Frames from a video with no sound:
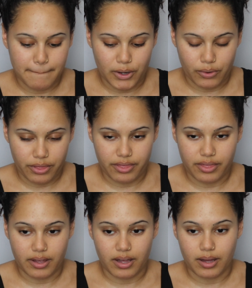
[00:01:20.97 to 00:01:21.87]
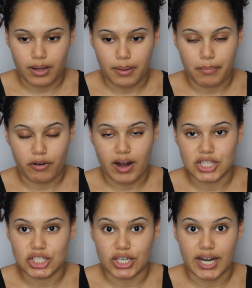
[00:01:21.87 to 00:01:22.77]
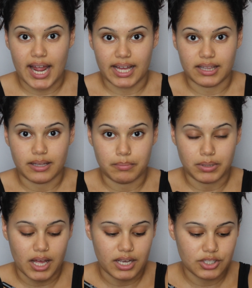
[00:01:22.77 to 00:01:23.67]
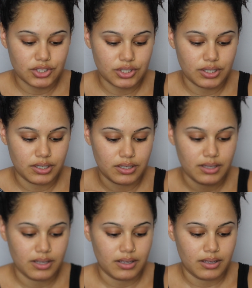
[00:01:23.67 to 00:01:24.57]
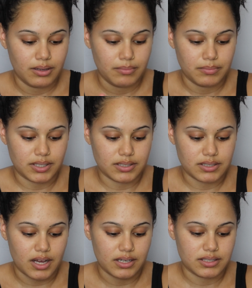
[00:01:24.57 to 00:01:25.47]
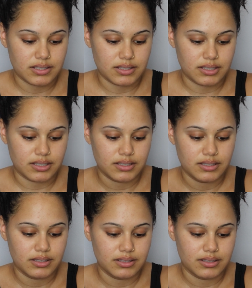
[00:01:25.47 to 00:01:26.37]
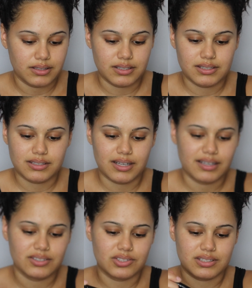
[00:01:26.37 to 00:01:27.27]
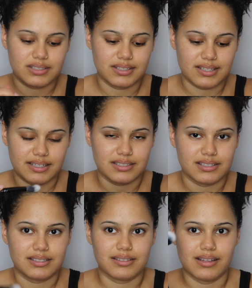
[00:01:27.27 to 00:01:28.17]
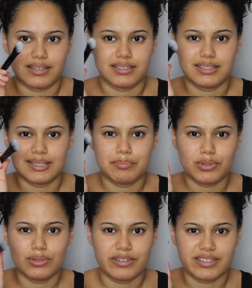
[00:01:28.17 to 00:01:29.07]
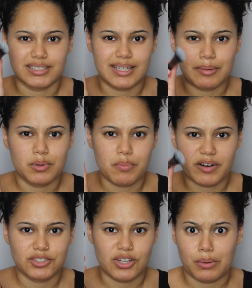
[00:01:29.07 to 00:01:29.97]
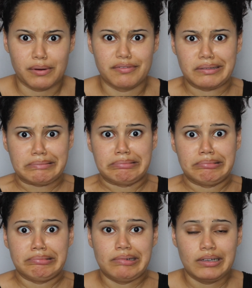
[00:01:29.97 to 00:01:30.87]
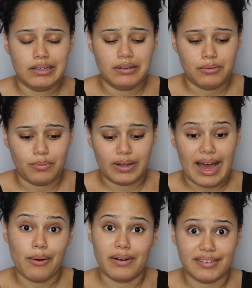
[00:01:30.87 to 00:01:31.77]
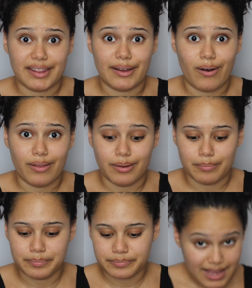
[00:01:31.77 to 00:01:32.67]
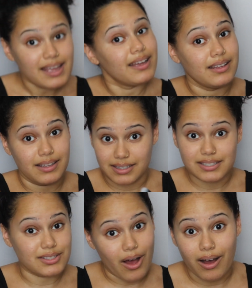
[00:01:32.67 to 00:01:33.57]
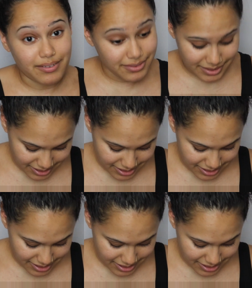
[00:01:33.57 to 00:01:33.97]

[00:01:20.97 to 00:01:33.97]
both the bronzer and the blush, because honestly this kind of just is like a stipple or a stipple brush, however they call them. It is soft.